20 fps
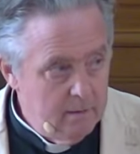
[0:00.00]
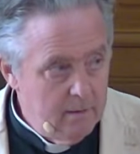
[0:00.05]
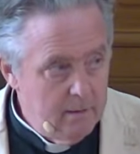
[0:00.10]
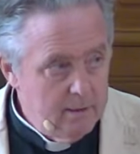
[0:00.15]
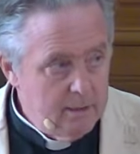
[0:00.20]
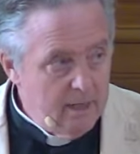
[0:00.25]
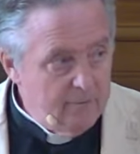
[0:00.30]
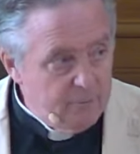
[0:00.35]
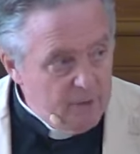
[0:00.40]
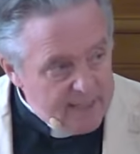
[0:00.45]

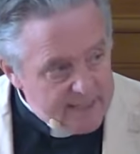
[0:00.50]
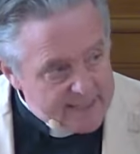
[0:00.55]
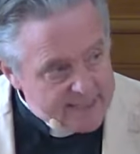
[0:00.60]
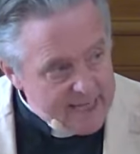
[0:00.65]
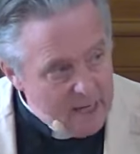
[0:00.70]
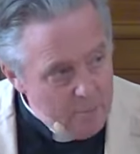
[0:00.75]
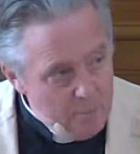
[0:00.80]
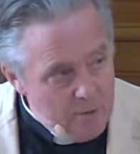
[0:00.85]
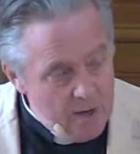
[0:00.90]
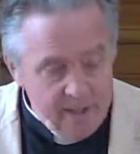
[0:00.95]
Now, I've read
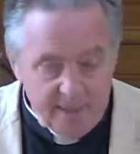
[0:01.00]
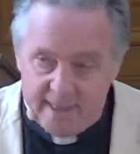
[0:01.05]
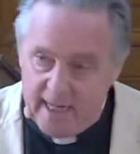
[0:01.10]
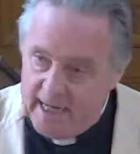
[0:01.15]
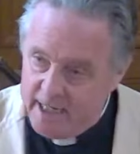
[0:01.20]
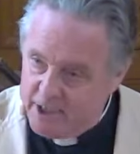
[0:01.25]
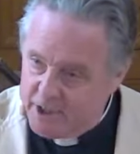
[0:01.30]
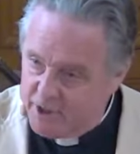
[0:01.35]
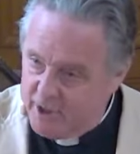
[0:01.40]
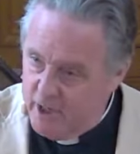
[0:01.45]
somewhere it
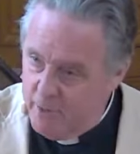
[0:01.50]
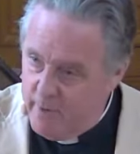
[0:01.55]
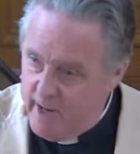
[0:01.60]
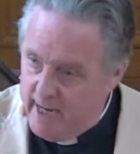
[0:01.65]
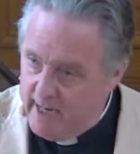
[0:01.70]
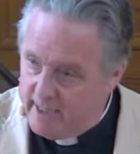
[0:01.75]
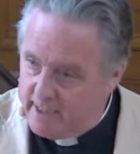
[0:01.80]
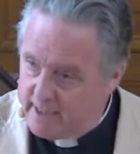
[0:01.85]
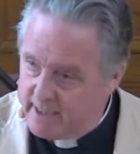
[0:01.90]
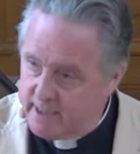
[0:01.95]
takes 3
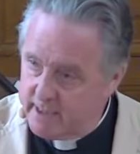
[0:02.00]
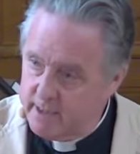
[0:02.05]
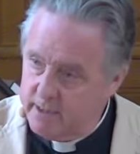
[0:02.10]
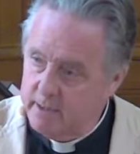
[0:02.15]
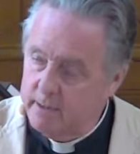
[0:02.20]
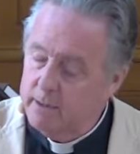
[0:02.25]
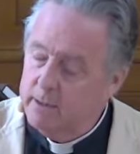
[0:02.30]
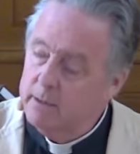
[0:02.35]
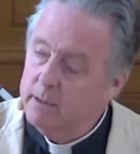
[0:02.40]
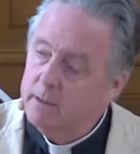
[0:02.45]
weeks.
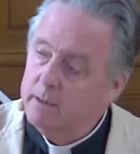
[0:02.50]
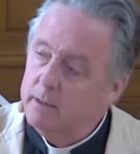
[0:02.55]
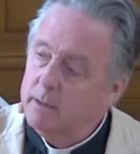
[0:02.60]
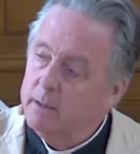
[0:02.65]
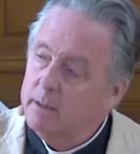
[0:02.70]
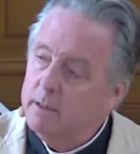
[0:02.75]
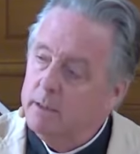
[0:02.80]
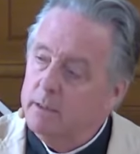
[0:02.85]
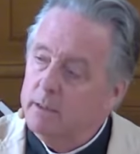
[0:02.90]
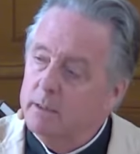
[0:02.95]

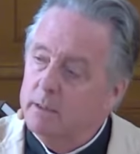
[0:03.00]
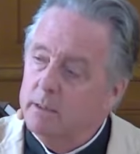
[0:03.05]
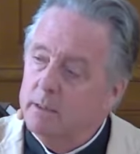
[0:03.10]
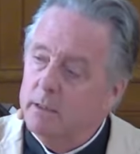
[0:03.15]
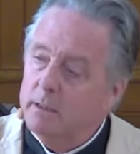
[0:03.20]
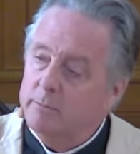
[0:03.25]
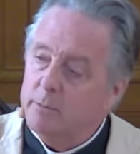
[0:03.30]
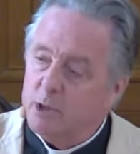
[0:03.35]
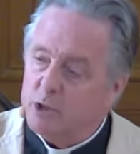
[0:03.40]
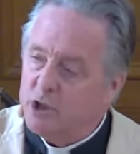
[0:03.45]

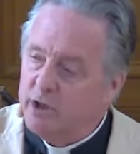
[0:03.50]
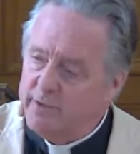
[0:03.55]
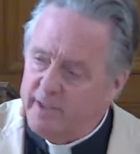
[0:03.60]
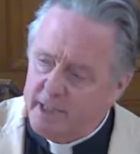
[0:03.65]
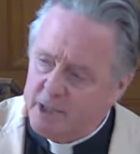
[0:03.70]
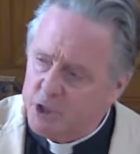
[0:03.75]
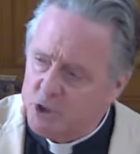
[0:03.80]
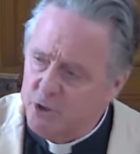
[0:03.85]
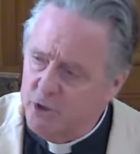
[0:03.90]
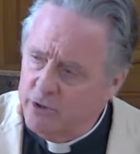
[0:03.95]
Not sure if
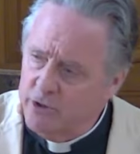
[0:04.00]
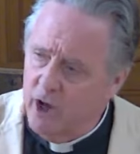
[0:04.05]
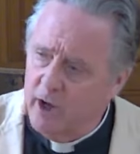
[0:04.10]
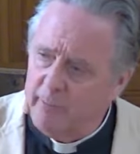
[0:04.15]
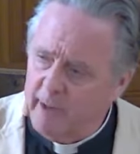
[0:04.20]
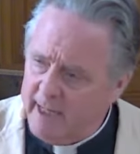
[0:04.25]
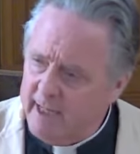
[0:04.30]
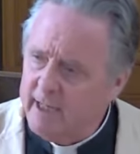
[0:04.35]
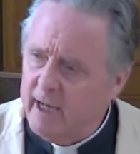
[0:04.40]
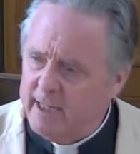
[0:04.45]
that's true or not,
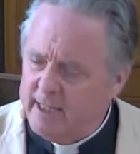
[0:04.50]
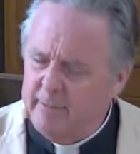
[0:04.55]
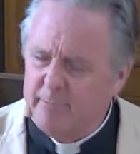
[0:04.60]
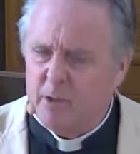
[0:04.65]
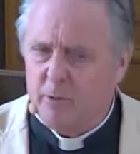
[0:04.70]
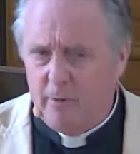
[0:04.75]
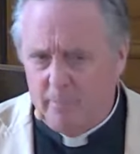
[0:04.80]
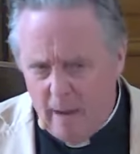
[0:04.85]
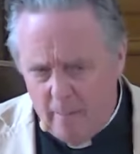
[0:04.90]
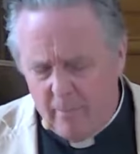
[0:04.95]
but I seem
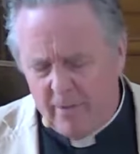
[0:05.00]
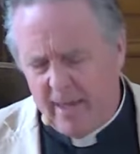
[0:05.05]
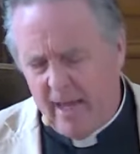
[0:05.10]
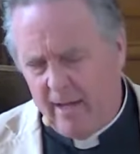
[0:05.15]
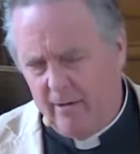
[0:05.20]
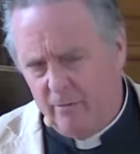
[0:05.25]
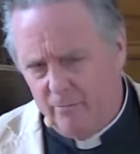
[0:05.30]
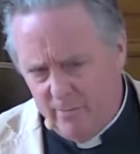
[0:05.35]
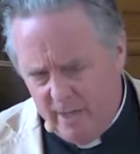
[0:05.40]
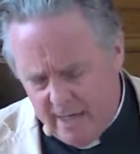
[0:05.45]
to remember
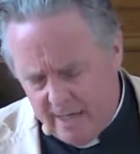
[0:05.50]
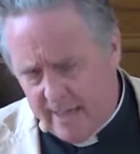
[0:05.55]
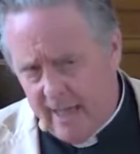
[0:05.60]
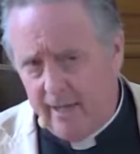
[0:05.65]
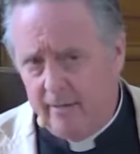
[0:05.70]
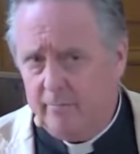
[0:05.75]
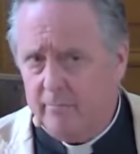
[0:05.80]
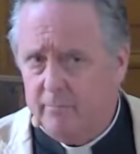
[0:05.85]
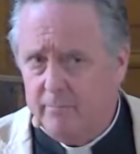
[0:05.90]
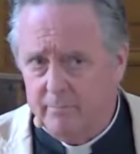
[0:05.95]
that, reading
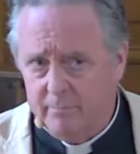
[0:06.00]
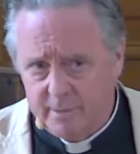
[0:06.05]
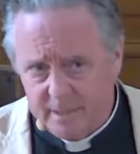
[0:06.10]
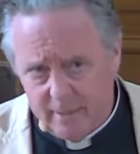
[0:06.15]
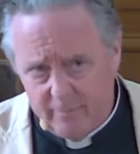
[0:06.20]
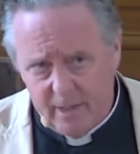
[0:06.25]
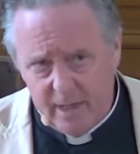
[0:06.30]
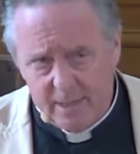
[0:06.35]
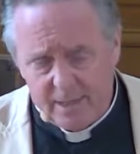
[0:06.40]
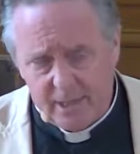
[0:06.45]
that
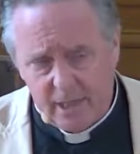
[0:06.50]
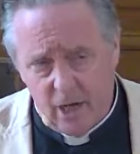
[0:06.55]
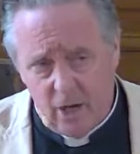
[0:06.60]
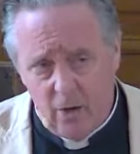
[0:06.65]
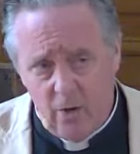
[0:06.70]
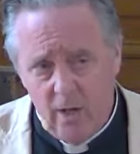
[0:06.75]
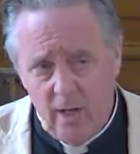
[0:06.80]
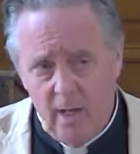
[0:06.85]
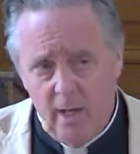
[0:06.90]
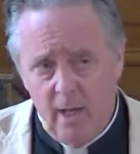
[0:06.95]
some years
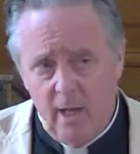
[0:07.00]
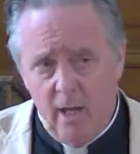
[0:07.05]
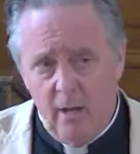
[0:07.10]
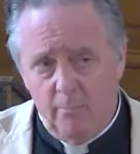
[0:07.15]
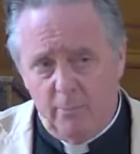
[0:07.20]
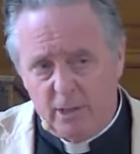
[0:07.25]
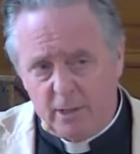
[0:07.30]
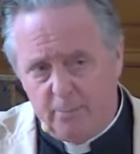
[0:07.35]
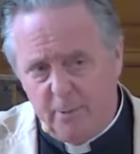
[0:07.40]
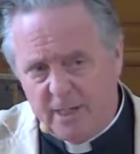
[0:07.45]
ago.
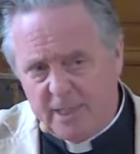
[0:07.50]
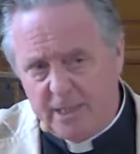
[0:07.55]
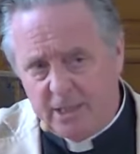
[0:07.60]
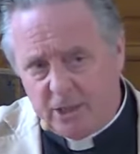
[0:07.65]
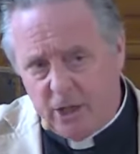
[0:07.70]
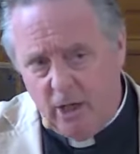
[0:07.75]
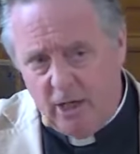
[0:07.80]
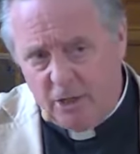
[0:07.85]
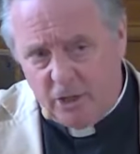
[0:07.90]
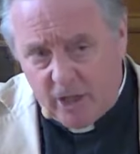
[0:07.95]
Put a person in
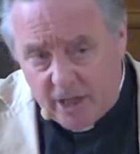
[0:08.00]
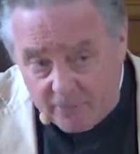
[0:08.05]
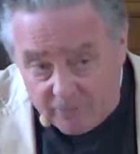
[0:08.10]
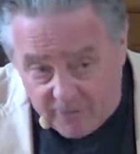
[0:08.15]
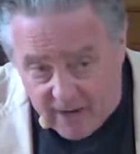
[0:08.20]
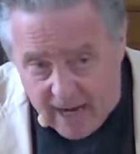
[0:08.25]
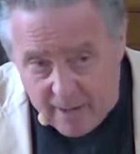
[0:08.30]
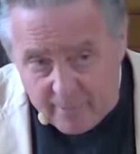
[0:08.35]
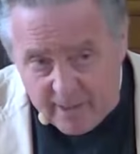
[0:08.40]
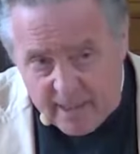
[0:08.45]
solitary
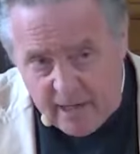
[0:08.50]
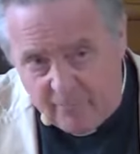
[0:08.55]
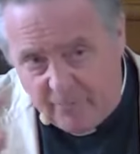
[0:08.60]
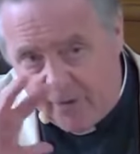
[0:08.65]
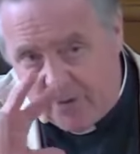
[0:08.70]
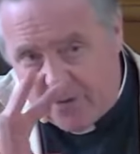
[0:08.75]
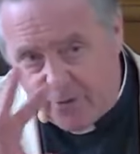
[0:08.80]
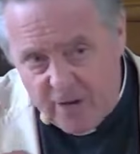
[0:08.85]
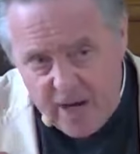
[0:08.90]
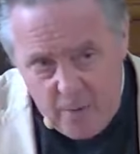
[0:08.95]
confinement and for
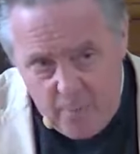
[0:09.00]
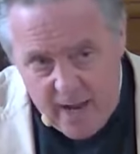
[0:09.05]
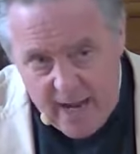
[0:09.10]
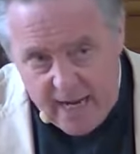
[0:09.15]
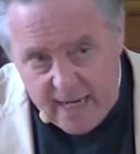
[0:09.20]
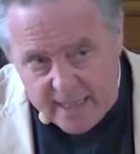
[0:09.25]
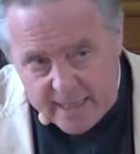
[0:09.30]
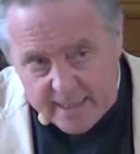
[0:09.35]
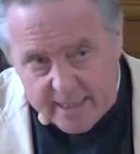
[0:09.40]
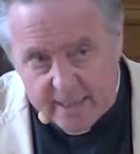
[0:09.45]
3
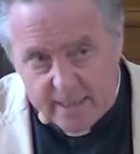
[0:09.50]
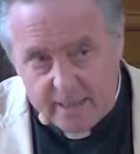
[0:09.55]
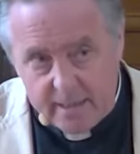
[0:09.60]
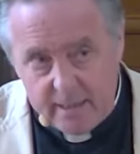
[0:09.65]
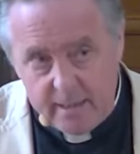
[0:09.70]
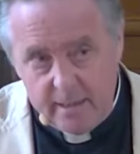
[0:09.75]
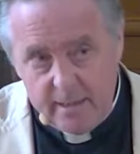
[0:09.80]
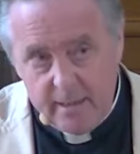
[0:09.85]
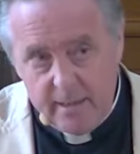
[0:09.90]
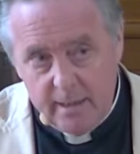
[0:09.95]
weeks,
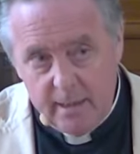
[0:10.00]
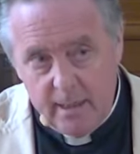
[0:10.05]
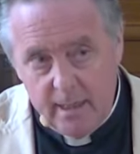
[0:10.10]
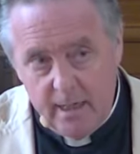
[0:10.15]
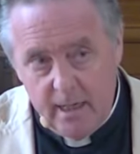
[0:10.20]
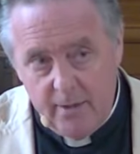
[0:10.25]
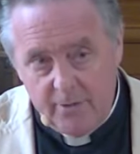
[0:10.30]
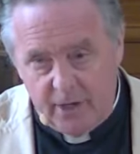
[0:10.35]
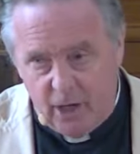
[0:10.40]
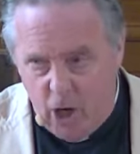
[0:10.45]

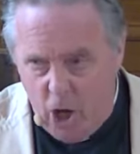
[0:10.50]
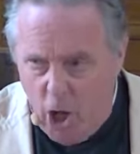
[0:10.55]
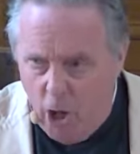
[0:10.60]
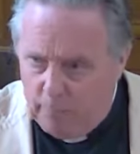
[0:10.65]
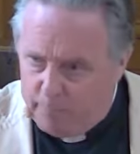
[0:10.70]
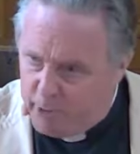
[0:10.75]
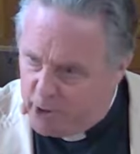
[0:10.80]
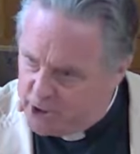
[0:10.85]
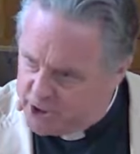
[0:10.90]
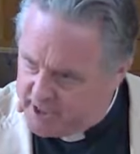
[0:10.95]
their whole
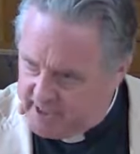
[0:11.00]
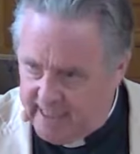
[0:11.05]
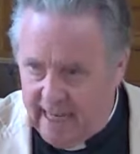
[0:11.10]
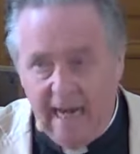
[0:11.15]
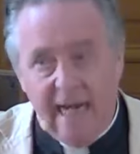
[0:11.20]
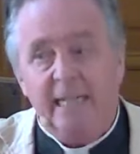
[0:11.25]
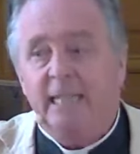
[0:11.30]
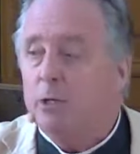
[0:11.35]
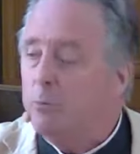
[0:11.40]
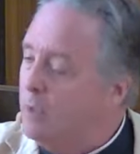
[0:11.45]

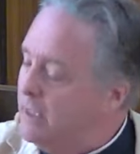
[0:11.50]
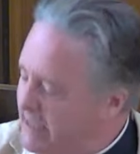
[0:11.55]
personality will